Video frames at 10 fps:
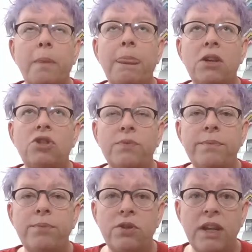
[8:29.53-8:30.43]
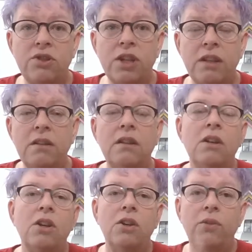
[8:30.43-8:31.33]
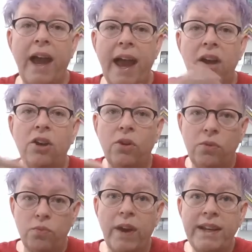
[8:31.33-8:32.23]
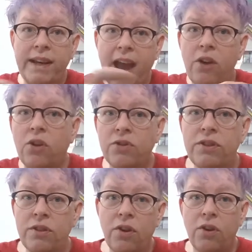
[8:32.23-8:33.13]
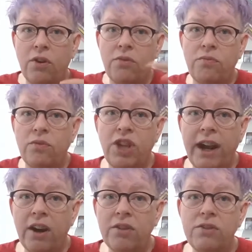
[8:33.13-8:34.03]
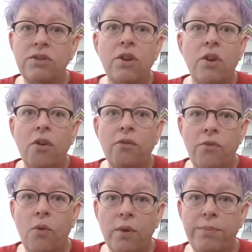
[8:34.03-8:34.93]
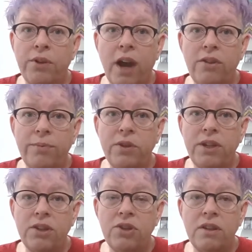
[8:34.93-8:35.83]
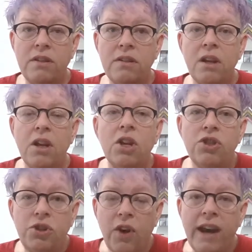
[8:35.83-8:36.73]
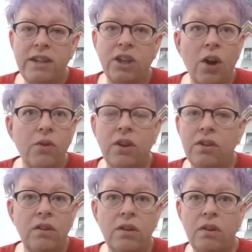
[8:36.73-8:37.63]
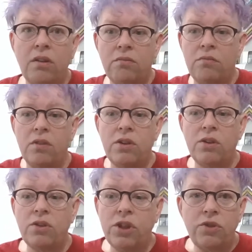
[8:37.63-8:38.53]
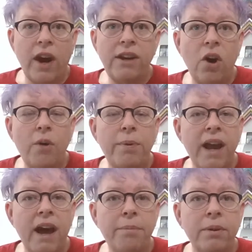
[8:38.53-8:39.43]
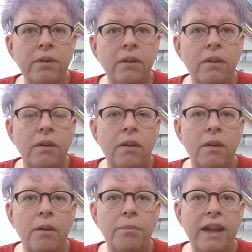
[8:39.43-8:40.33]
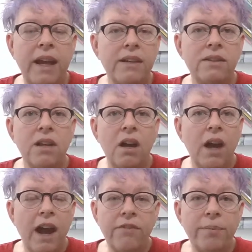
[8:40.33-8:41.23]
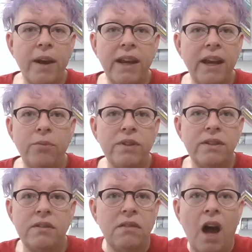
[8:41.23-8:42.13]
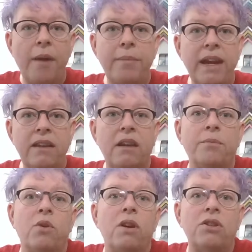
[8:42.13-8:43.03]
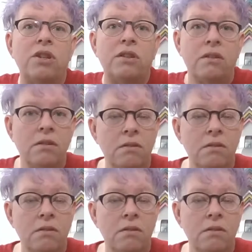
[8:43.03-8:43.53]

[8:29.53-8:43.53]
she was a beautician who rented out her chairs for other beauticians. She tried to open up because everybody was not meeting their mortgages.